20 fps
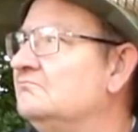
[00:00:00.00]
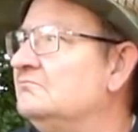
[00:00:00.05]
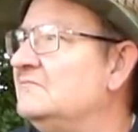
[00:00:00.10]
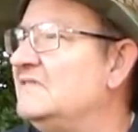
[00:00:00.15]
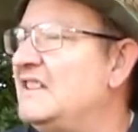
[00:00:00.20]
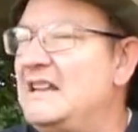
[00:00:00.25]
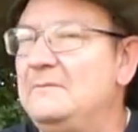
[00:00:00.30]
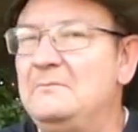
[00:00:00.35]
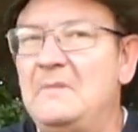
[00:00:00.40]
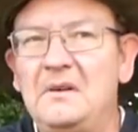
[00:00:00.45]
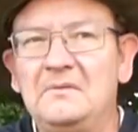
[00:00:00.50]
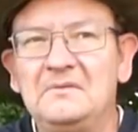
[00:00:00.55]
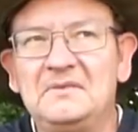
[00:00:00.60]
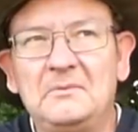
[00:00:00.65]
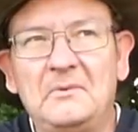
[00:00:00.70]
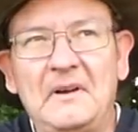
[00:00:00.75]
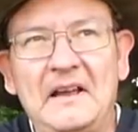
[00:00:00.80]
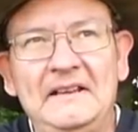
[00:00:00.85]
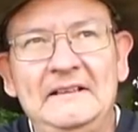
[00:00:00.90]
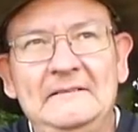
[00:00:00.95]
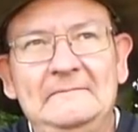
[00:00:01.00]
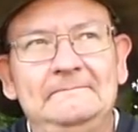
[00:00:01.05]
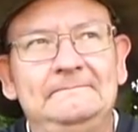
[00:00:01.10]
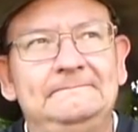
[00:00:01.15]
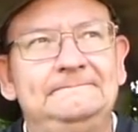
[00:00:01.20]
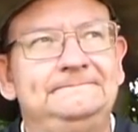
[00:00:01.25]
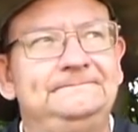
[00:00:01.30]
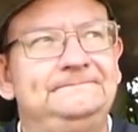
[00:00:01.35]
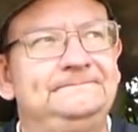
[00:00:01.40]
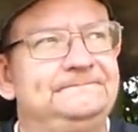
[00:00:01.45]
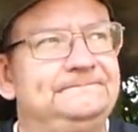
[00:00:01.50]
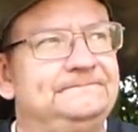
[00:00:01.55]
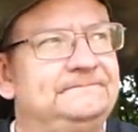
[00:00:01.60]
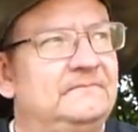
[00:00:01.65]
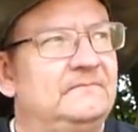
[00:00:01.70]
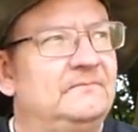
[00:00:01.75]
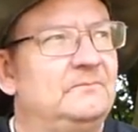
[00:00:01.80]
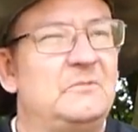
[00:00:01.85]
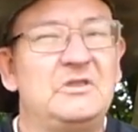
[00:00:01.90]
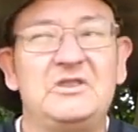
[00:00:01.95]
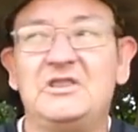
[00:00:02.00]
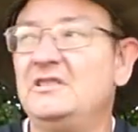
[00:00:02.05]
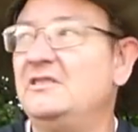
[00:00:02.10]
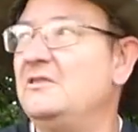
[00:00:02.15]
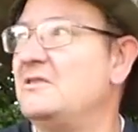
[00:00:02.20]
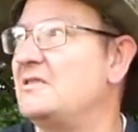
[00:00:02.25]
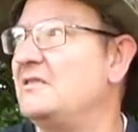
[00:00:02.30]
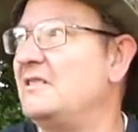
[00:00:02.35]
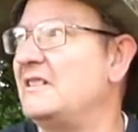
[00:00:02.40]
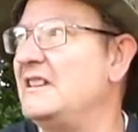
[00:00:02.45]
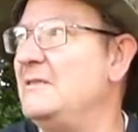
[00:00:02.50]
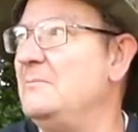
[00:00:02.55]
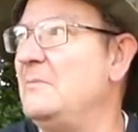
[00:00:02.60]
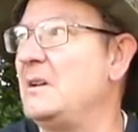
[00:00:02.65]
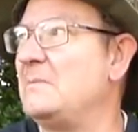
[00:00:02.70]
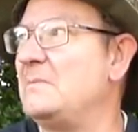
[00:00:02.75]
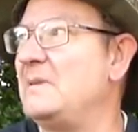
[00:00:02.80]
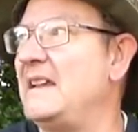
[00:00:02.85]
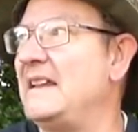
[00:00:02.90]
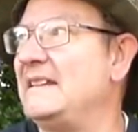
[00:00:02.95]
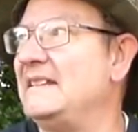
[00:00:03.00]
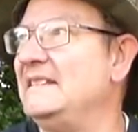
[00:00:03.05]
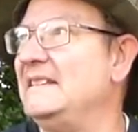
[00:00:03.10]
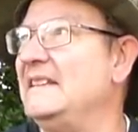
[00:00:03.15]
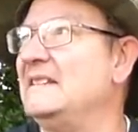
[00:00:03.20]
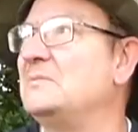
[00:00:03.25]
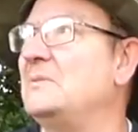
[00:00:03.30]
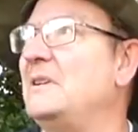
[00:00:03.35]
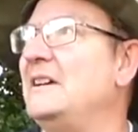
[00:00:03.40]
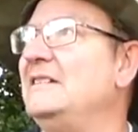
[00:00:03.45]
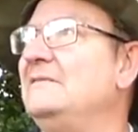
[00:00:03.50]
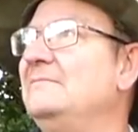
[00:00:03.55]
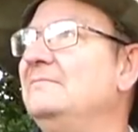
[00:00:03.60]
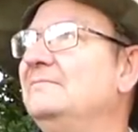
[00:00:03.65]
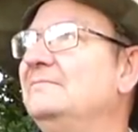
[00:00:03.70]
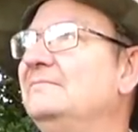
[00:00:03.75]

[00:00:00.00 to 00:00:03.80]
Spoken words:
10 miles away, which it looks like it might be heading this way.